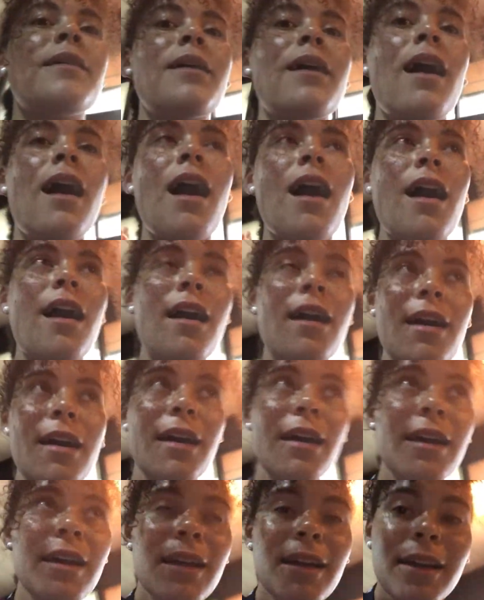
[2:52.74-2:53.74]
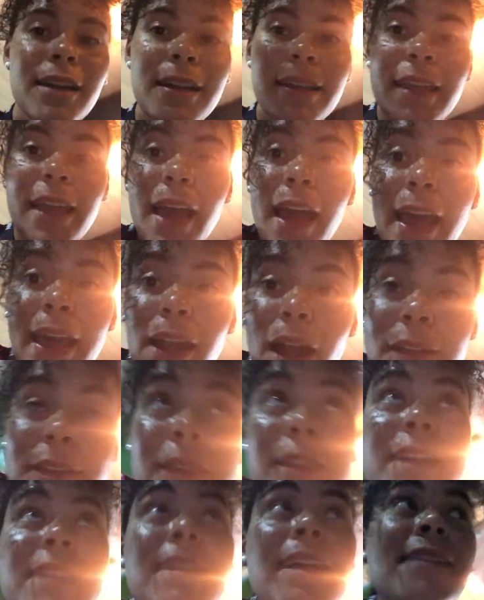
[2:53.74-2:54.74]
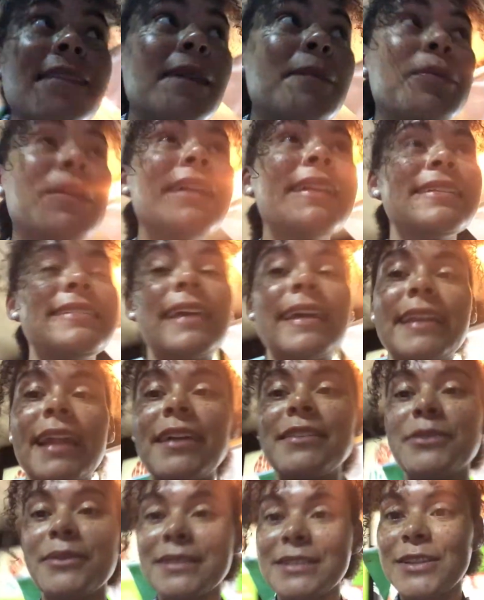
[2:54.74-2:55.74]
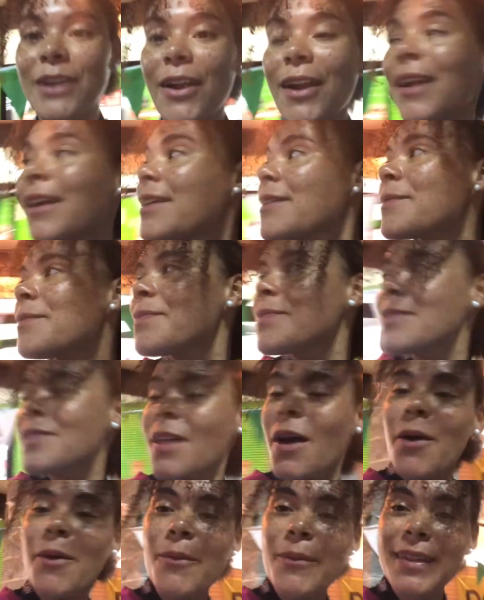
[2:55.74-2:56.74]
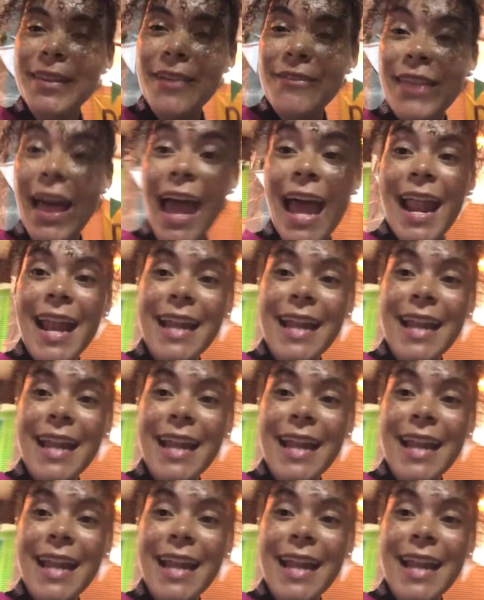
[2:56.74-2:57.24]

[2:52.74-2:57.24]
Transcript: I got one thing, but yeah. And also the sun's completely set now, so it's dark. So we love that.